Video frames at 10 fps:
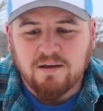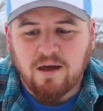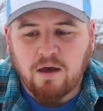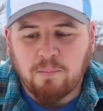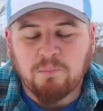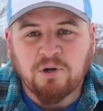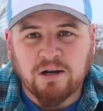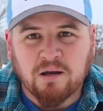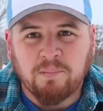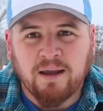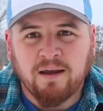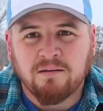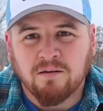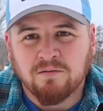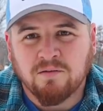Um, I'm trying to get my
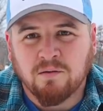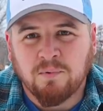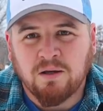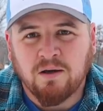hands on some uh,